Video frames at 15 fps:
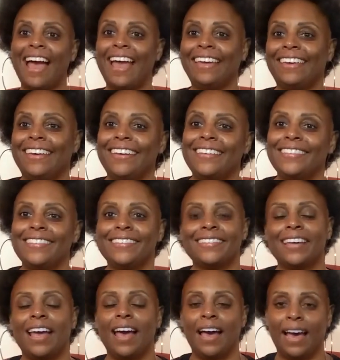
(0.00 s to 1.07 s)
Hi kids,
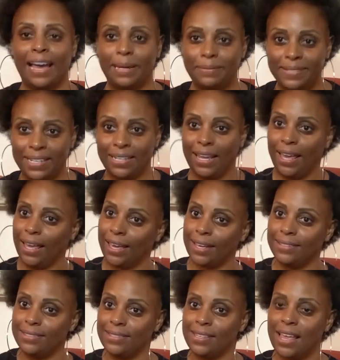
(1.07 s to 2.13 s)
I'm Dana
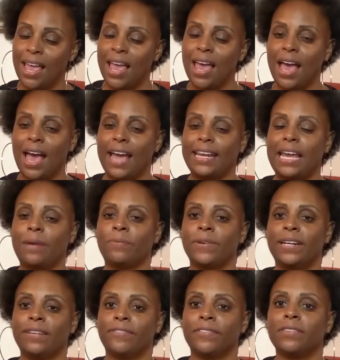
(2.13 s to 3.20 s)
Higgins and I'm
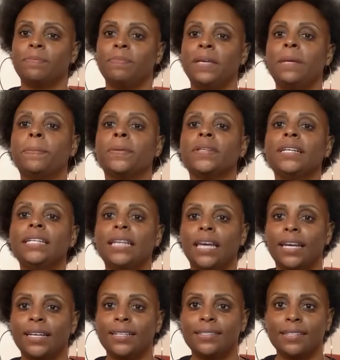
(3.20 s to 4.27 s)
reading for the people and
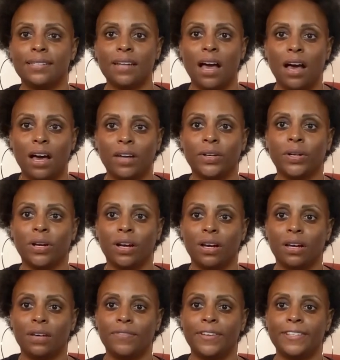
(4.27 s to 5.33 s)
kids in honor
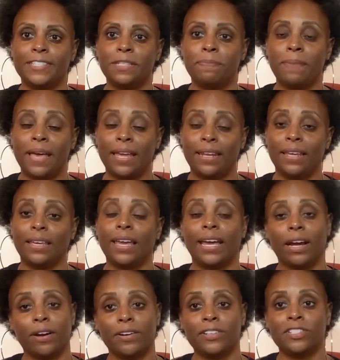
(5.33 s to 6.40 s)
of Hispanic
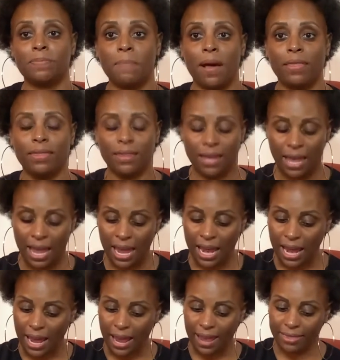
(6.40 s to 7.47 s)
Heritage Month,
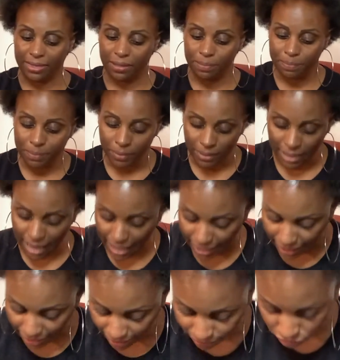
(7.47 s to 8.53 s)
and the book I
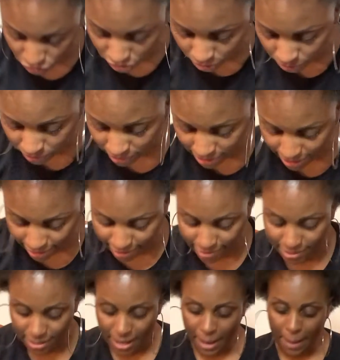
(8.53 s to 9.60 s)
have chosen
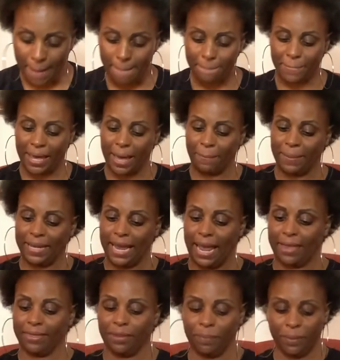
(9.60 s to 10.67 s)
is Pepe
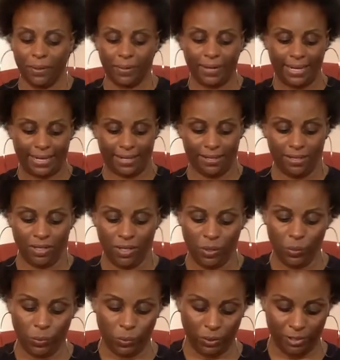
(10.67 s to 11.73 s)
and the Parade,
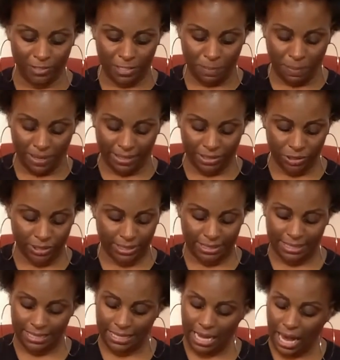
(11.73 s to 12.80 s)
words by
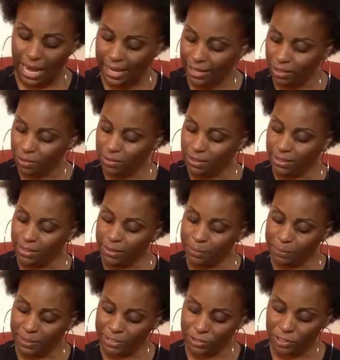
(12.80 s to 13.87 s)
Tracey Kyle,
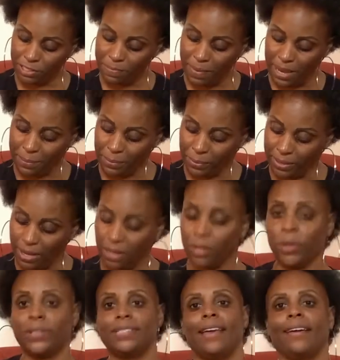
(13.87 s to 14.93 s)
pictures by Mirelle
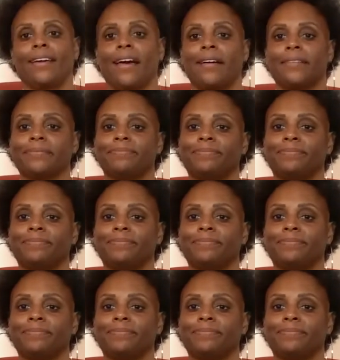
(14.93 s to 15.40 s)
Ortega.